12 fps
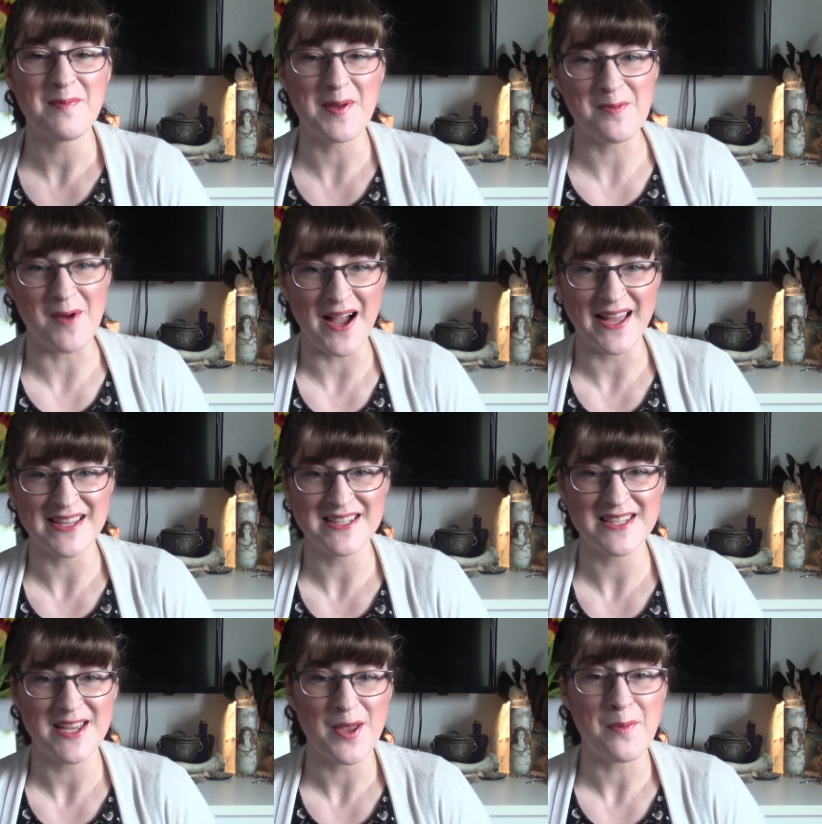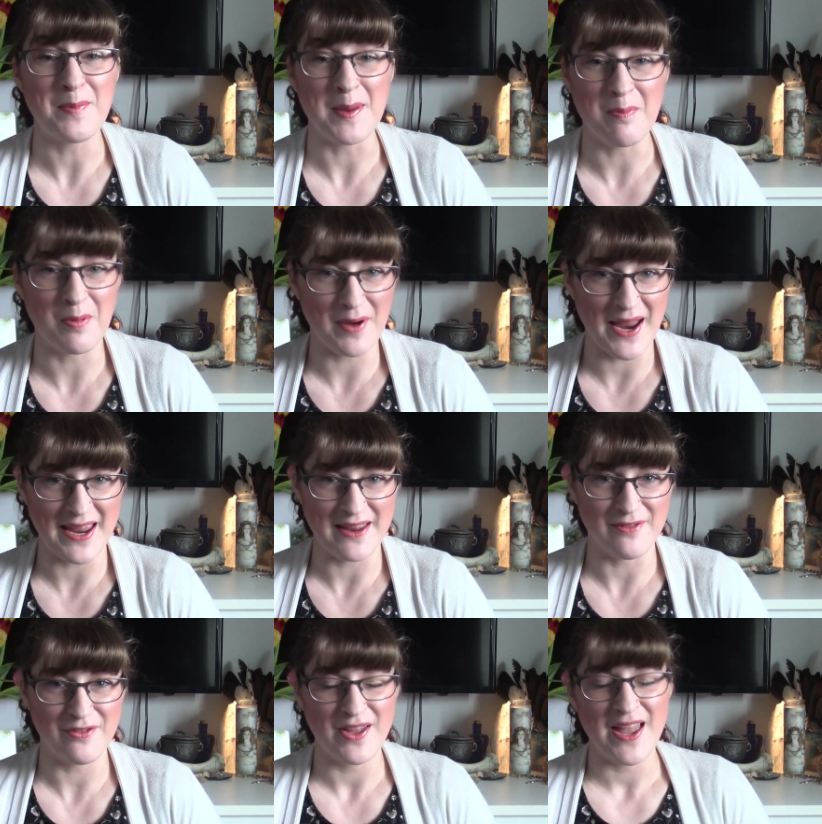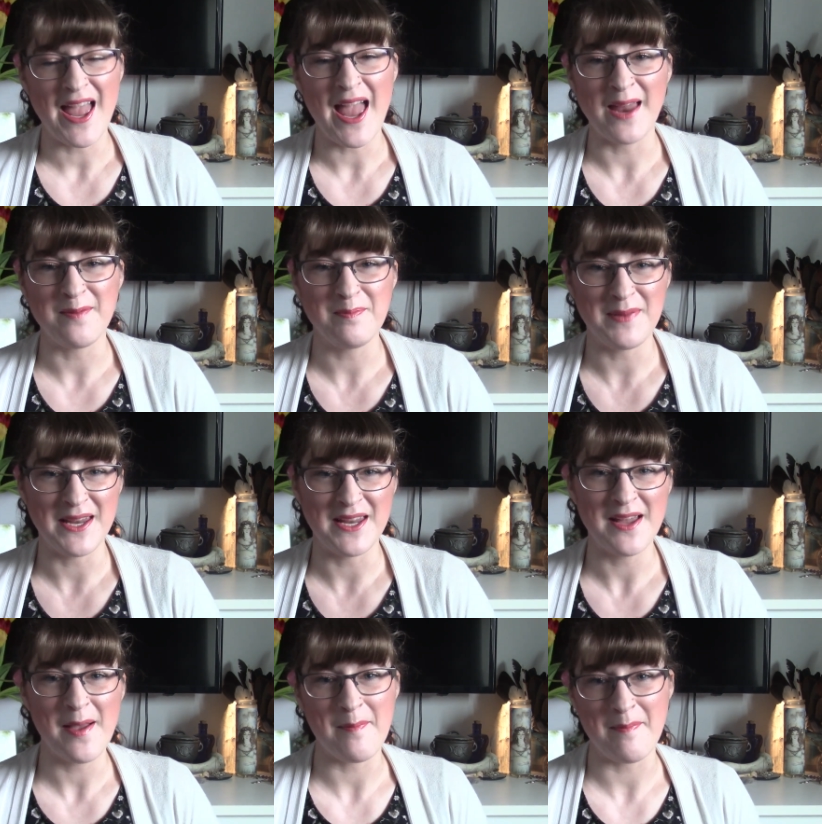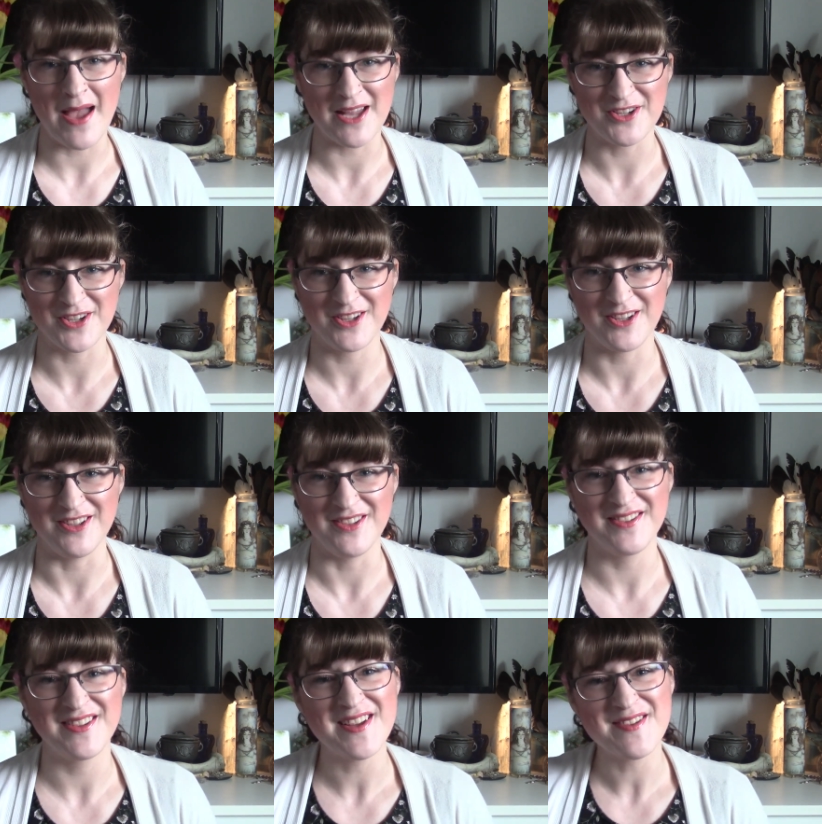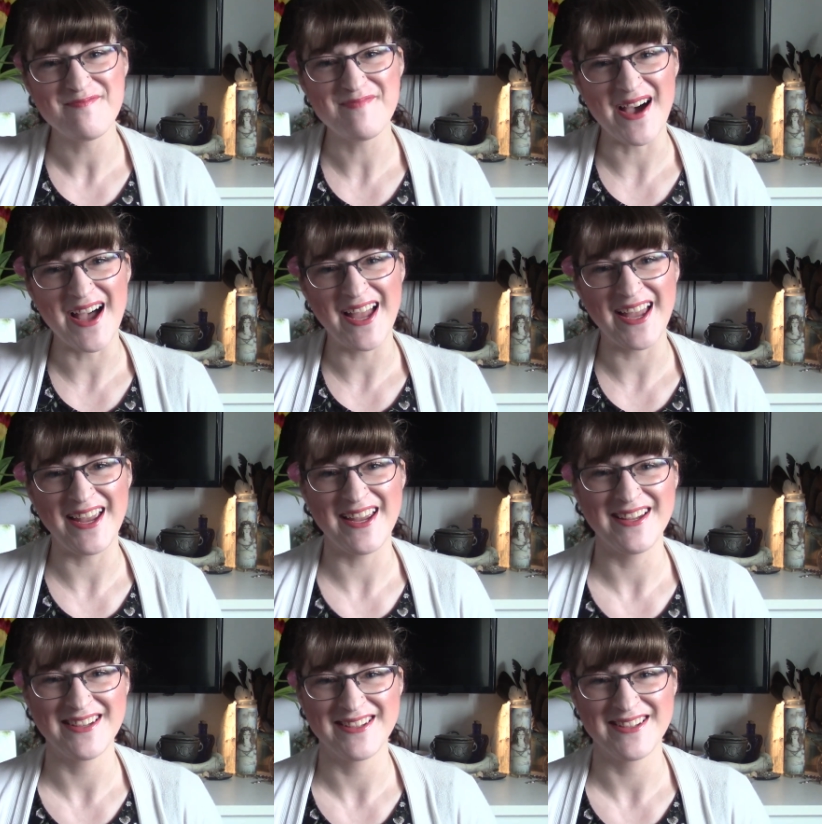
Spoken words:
be wise, be brave, and be magical. Bye!